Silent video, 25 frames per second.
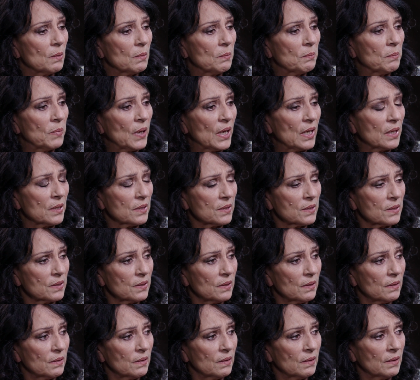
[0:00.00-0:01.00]
But
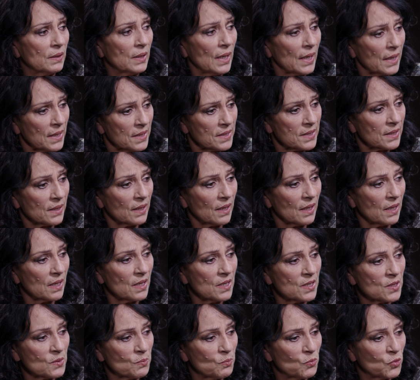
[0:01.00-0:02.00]
later,
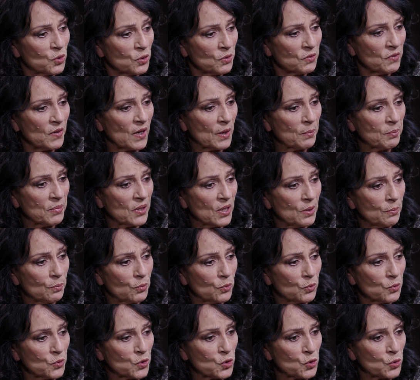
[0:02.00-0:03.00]
as more of our
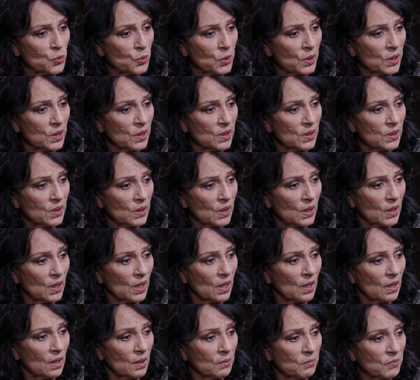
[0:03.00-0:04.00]
people joined,
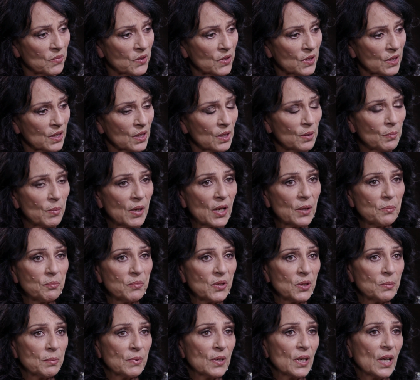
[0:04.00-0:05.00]
I'm thinking about
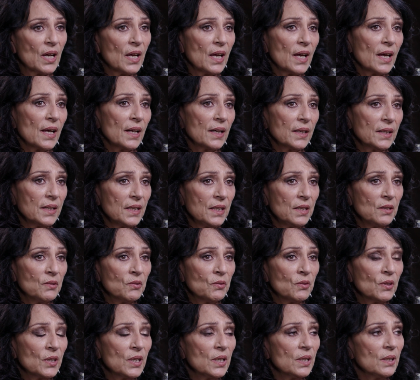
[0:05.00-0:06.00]
people like Ella
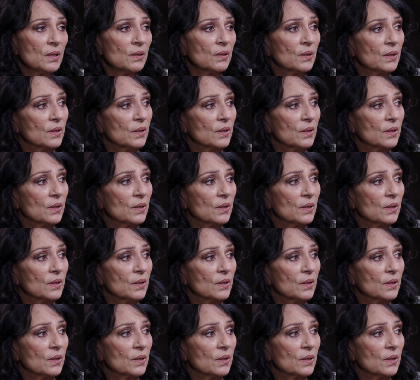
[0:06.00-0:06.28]
Henry